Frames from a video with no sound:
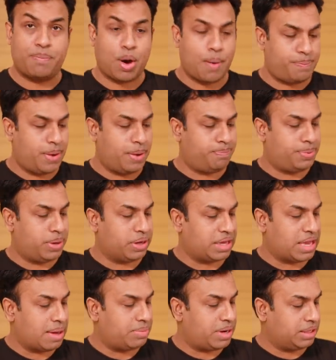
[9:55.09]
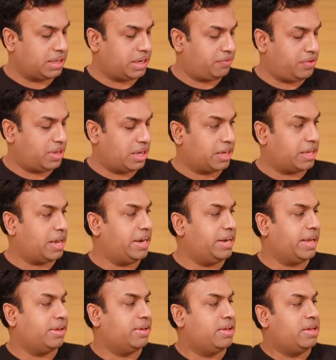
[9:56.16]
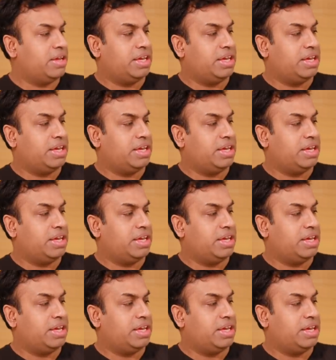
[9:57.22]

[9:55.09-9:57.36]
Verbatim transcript: pop-up uh, camera that we are getting.